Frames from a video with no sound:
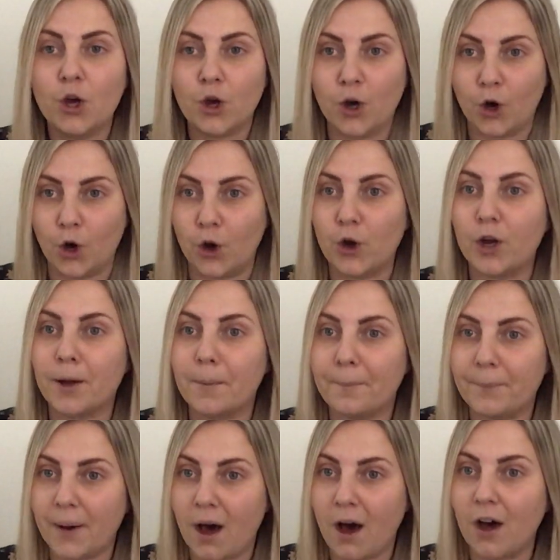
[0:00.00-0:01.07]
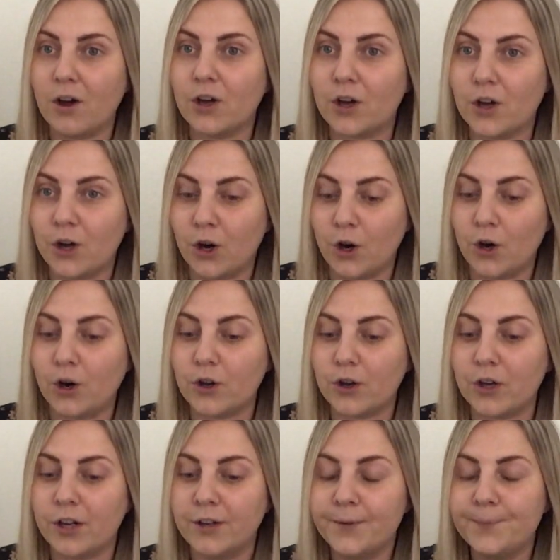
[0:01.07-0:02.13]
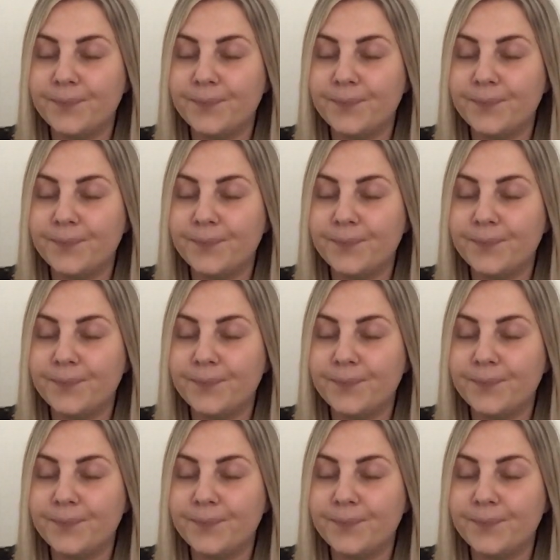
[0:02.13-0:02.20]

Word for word: cook, pot, cook.